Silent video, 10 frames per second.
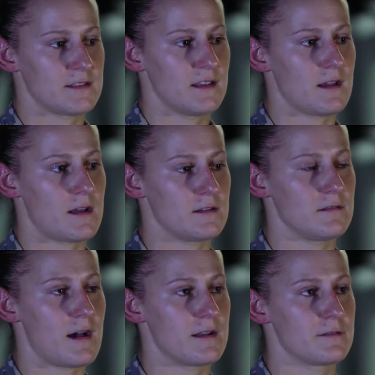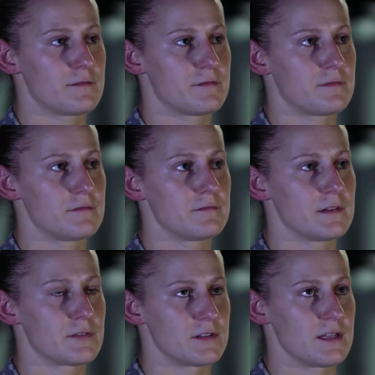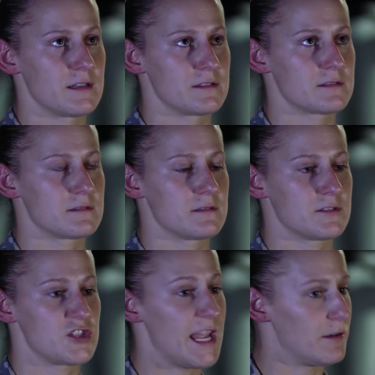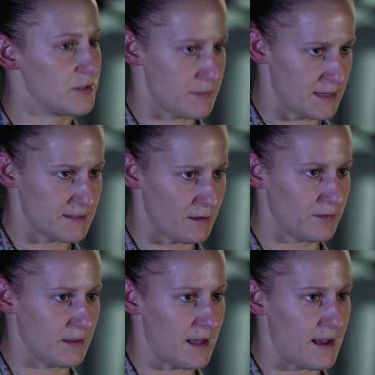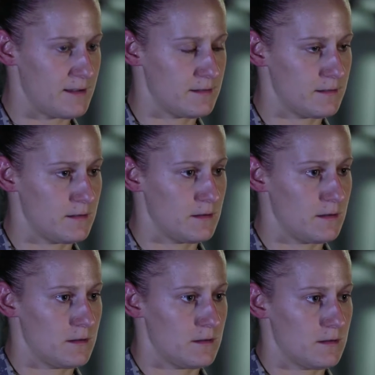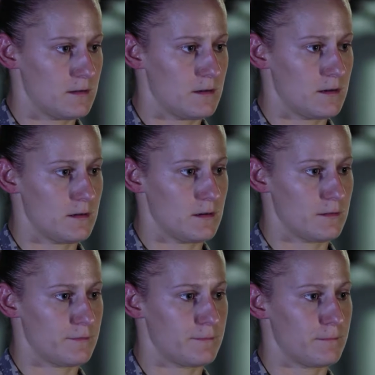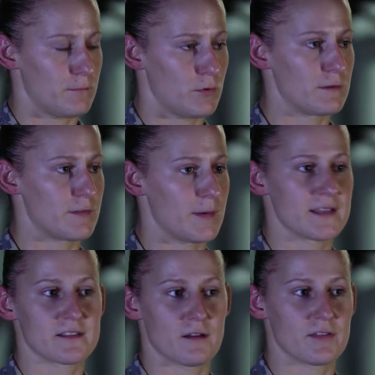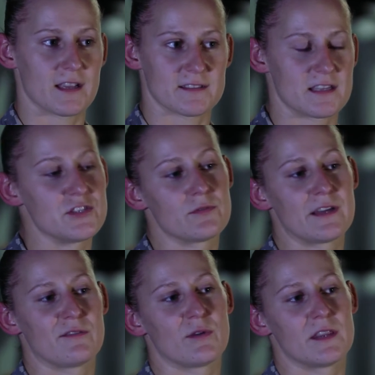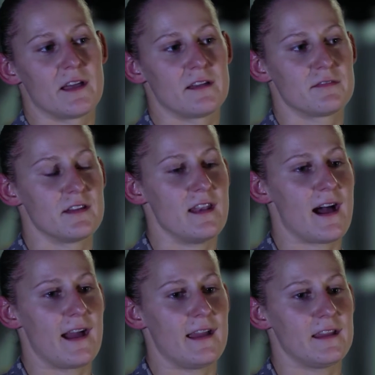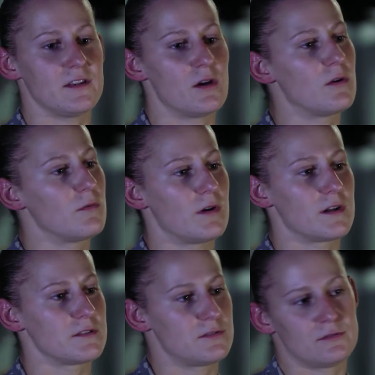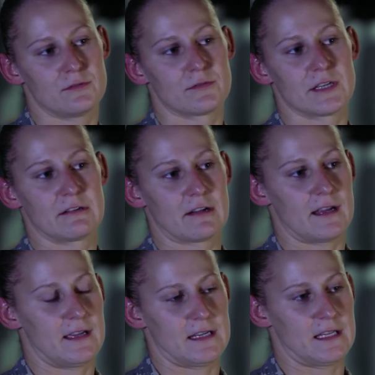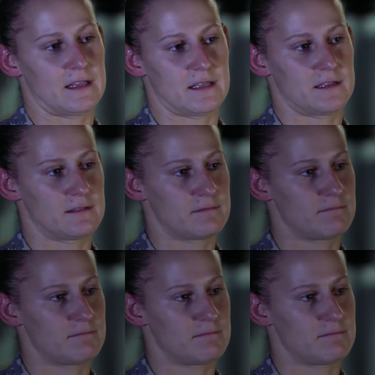I take on a lot of different things, challenge myself a lot uh, one for myself. Like I said, you only have one life, and I don't want to regret anything.